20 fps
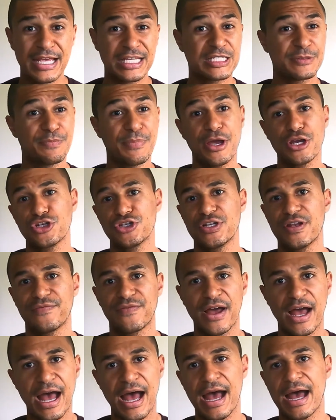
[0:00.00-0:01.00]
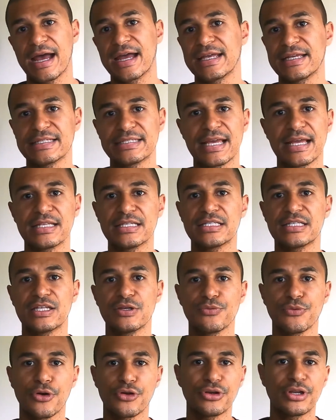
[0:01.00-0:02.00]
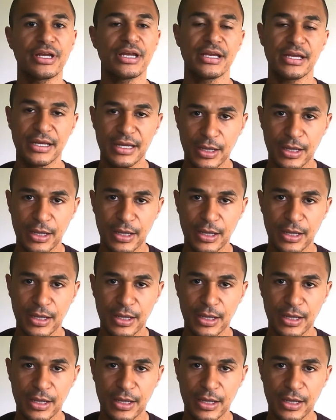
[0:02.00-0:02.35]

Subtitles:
especially if a high intensity run.